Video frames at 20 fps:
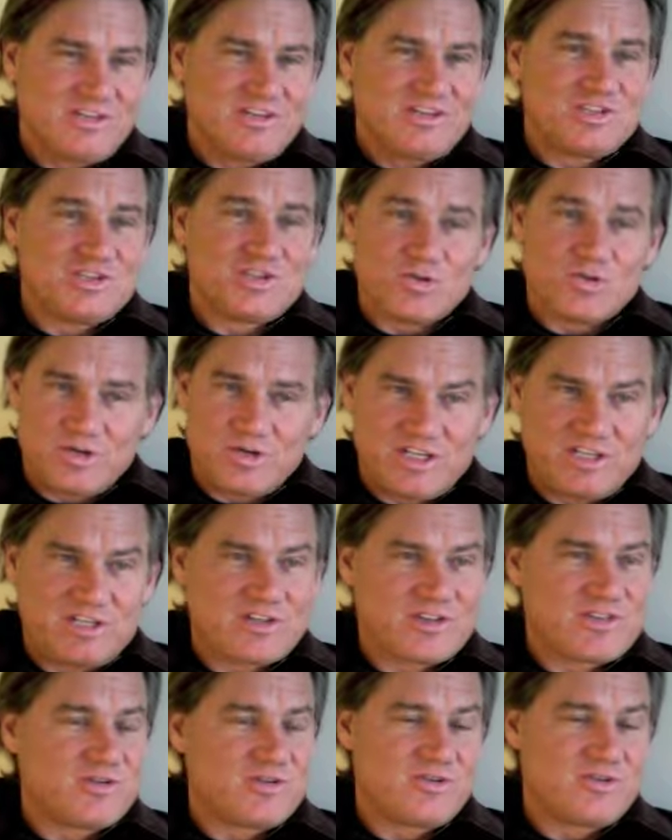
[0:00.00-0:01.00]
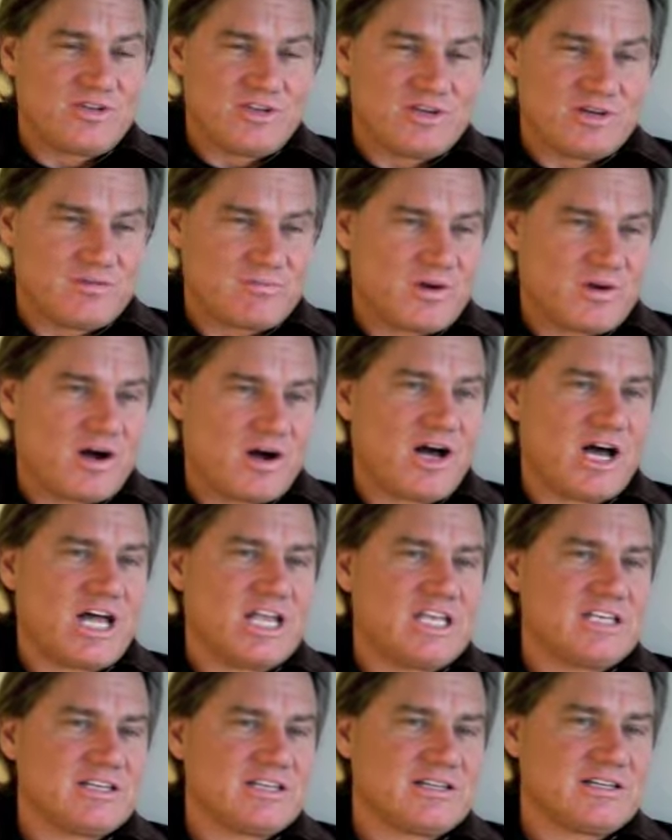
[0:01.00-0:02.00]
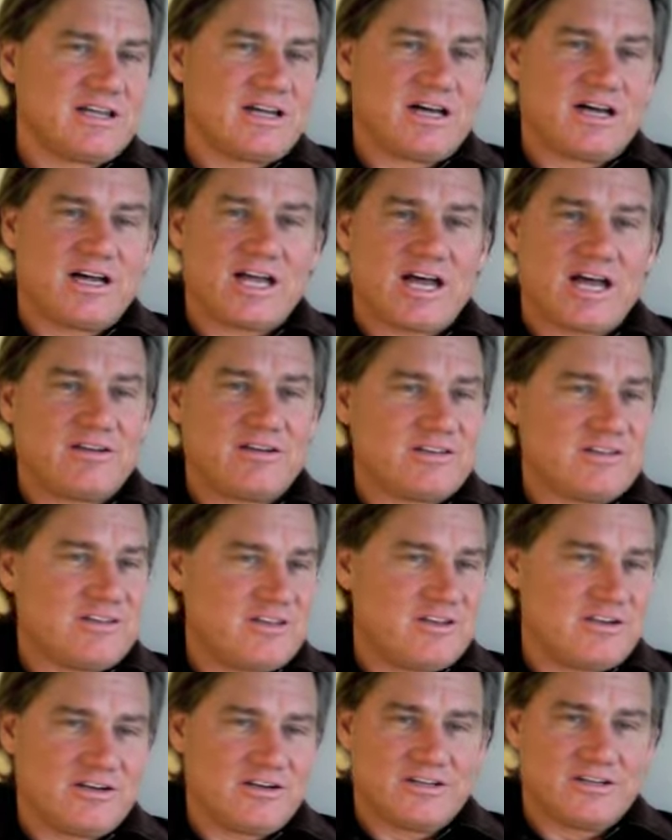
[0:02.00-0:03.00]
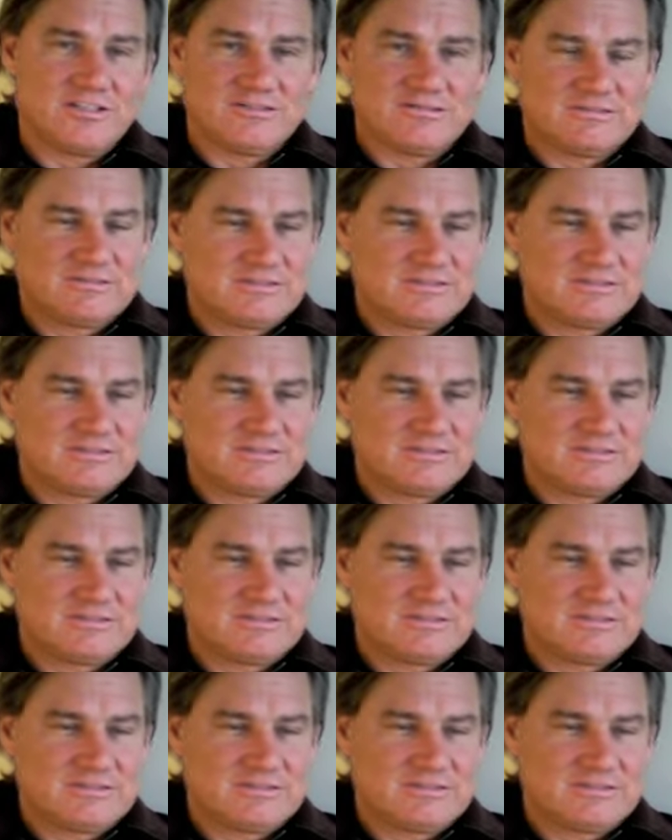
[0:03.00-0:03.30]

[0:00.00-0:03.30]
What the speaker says: shorting the 30-year bond out a year,